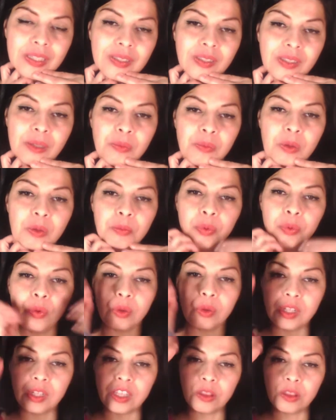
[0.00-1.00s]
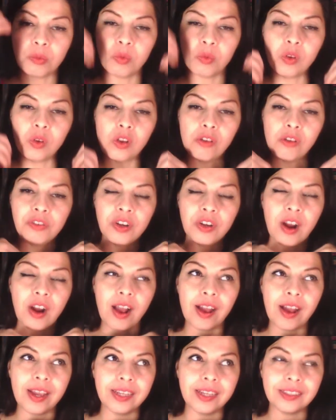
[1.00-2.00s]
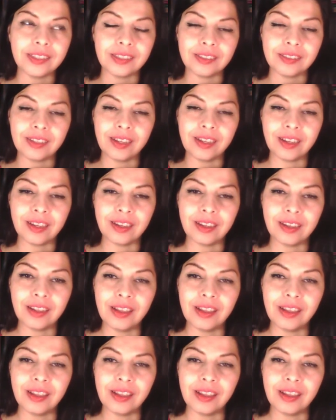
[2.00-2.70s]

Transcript: Someone pulling the wool over your eyes, like